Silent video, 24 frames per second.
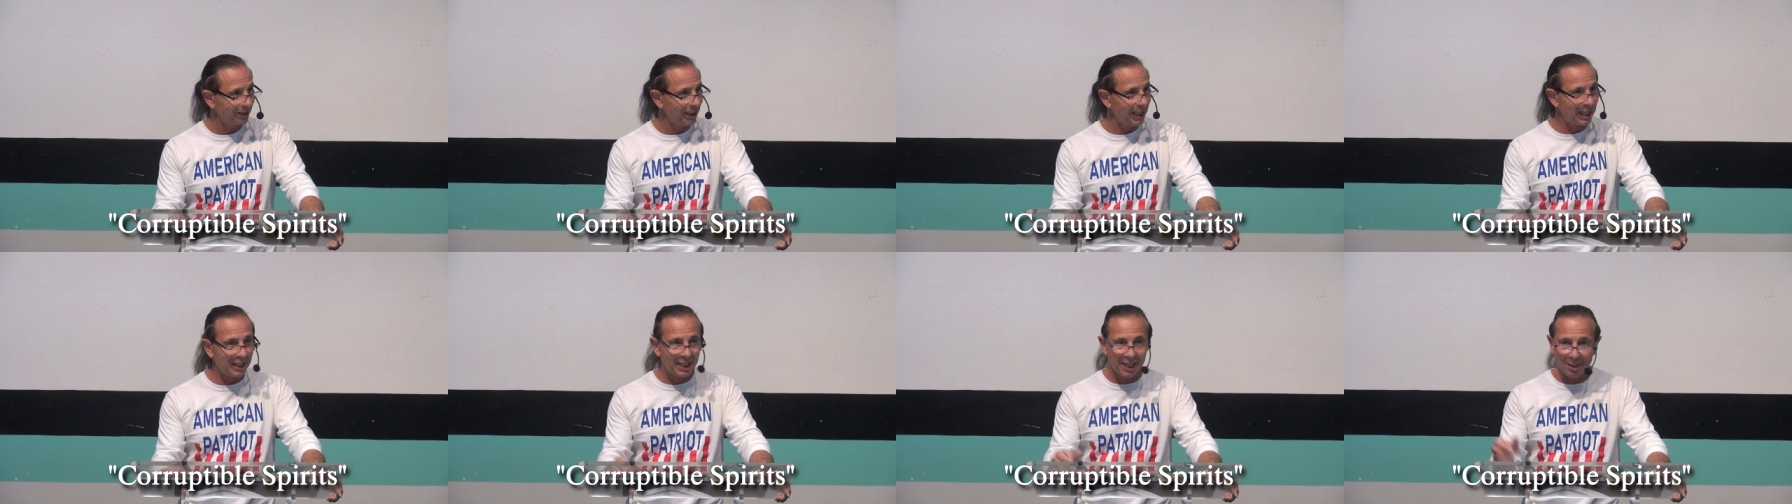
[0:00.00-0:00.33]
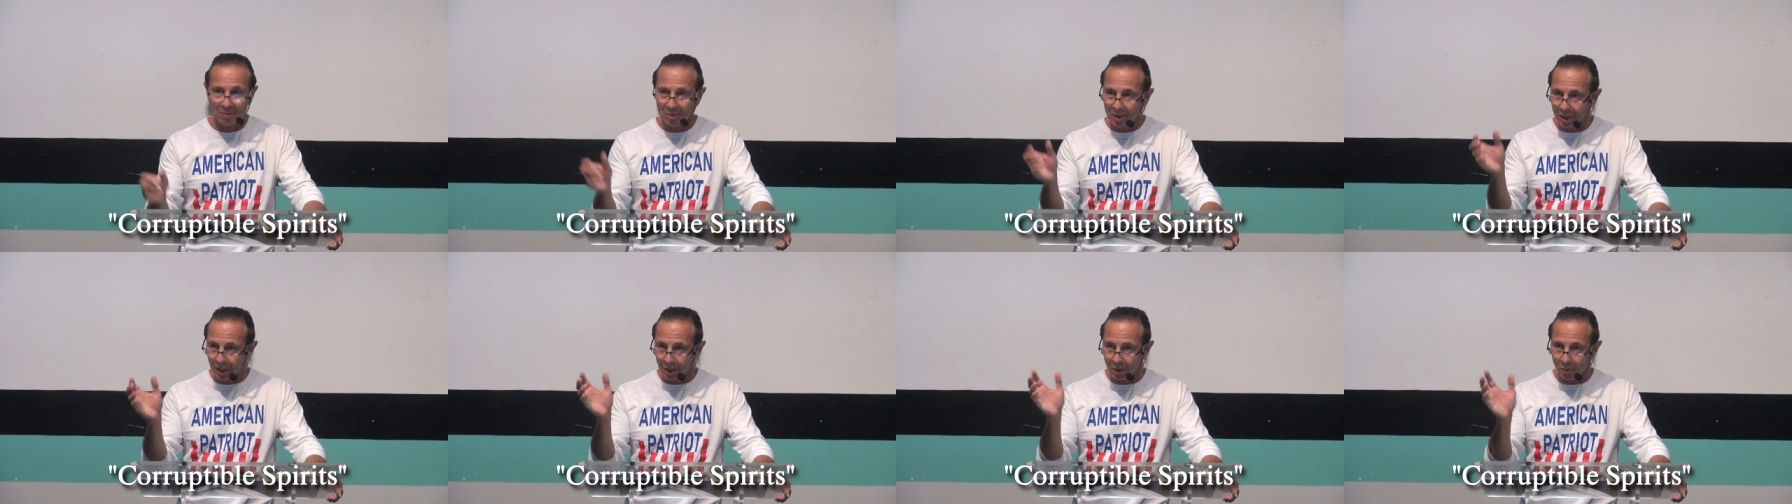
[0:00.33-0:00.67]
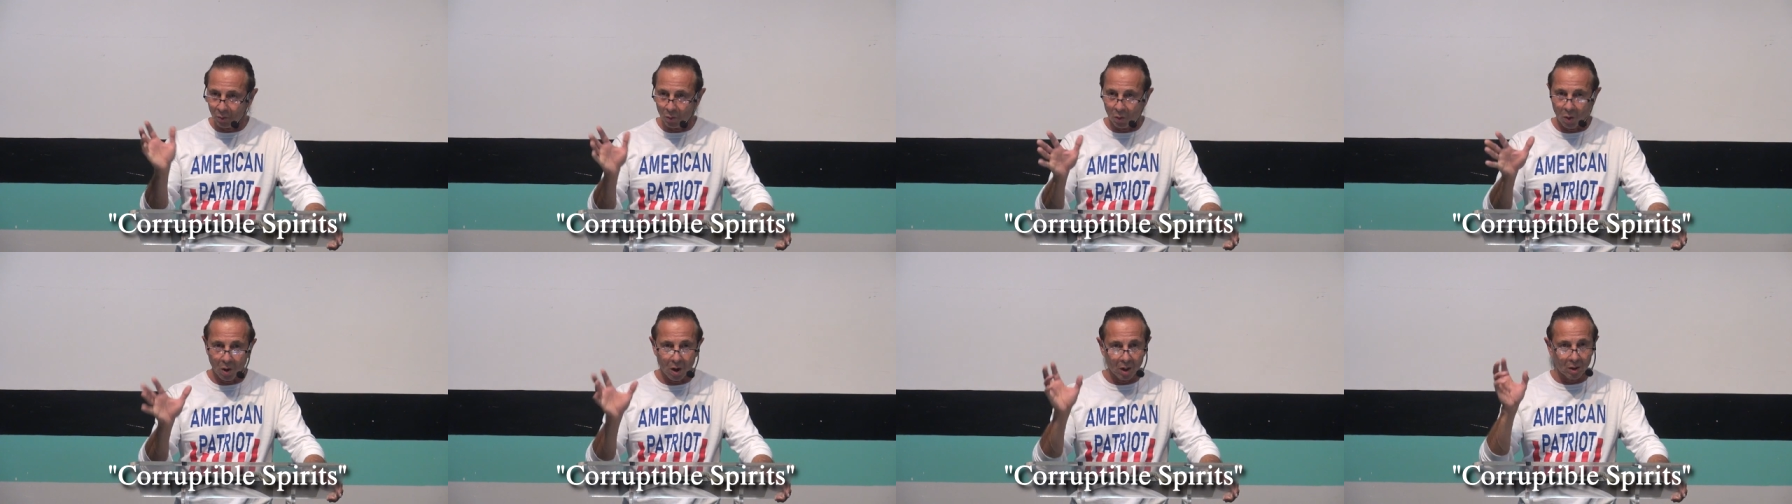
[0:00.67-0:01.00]
It keeps
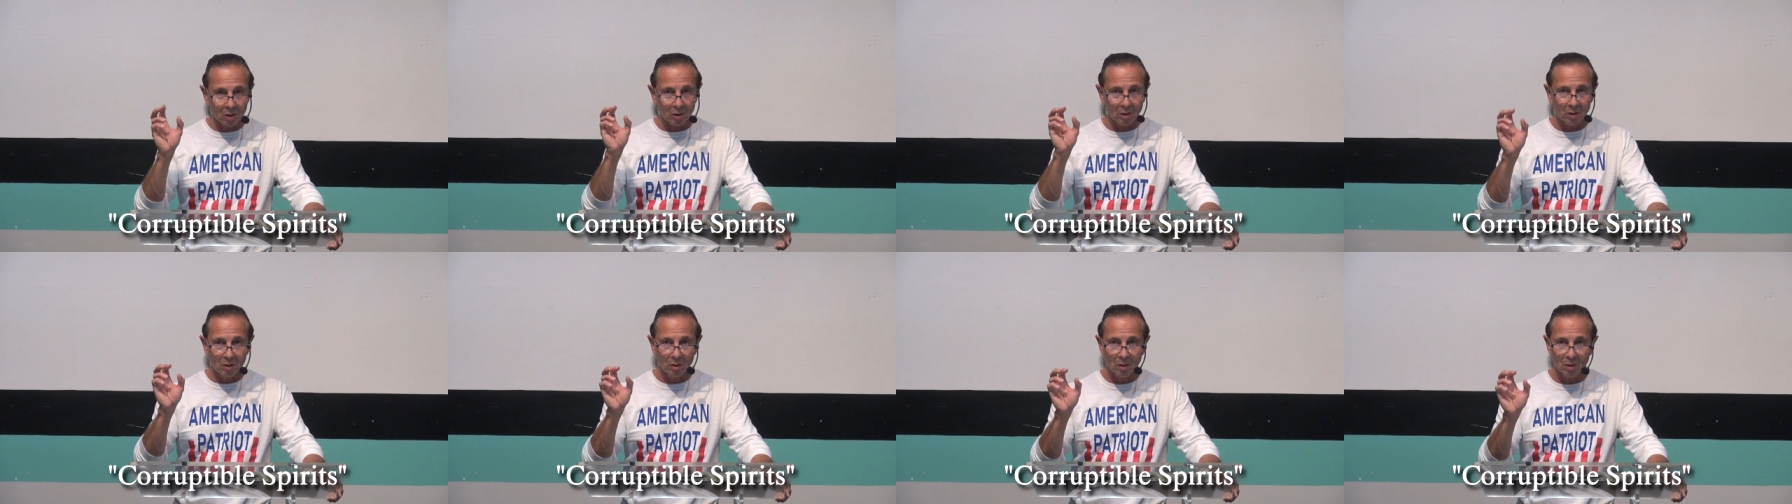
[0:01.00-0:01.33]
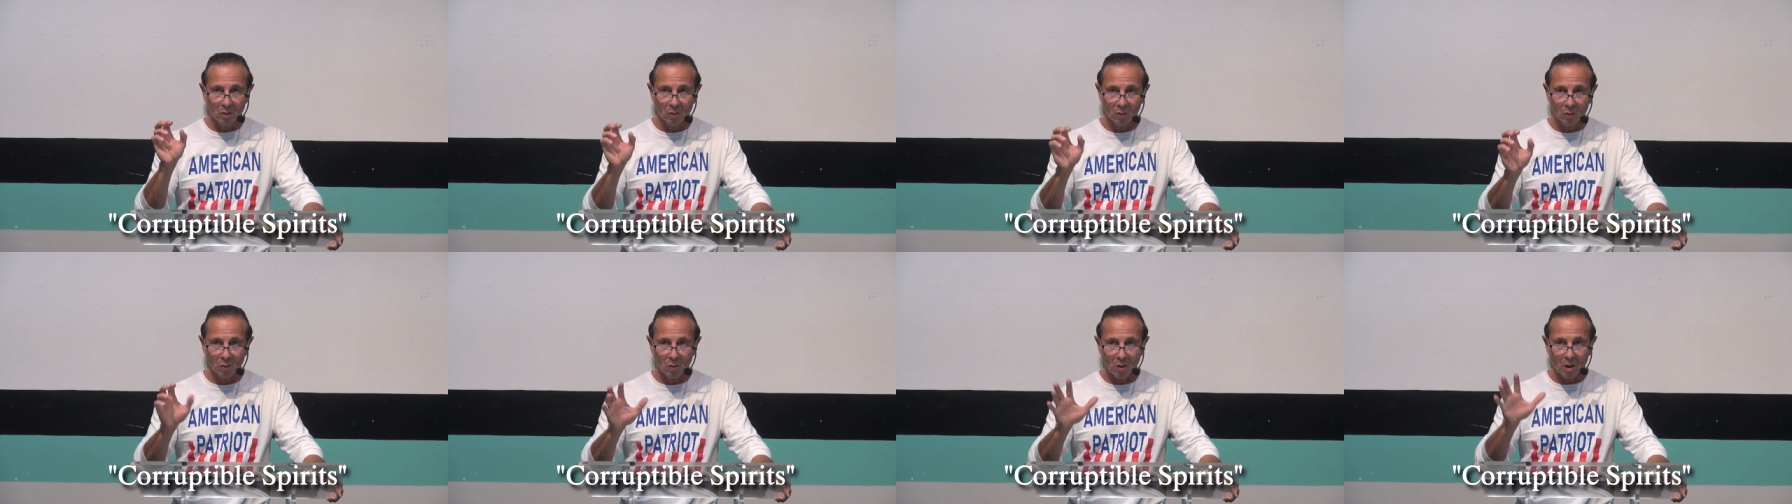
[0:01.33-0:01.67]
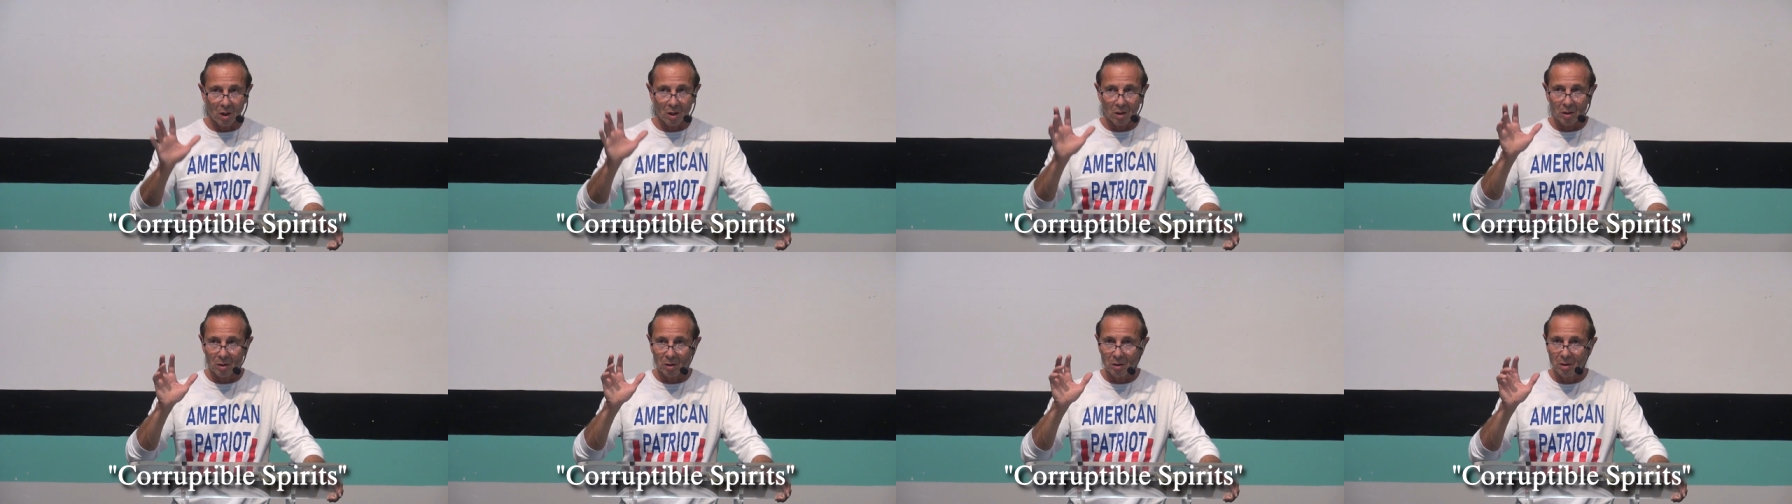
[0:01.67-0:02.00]
getting watered,
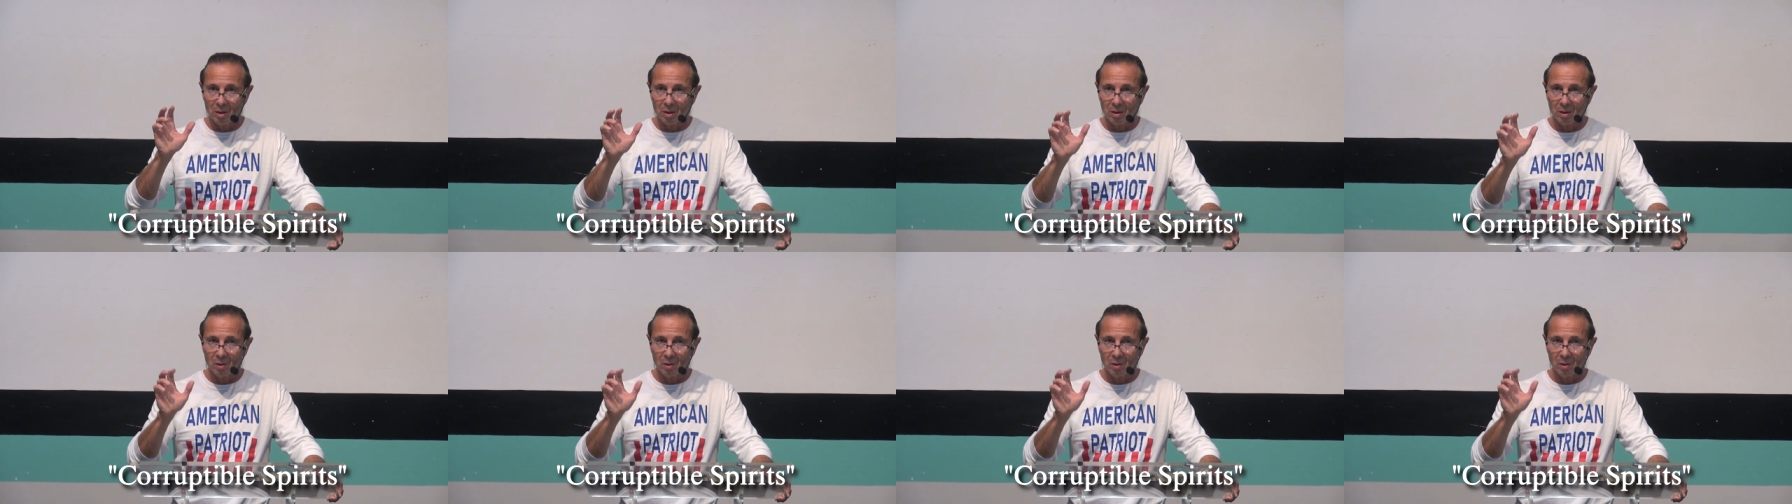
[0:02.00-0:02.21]
watered,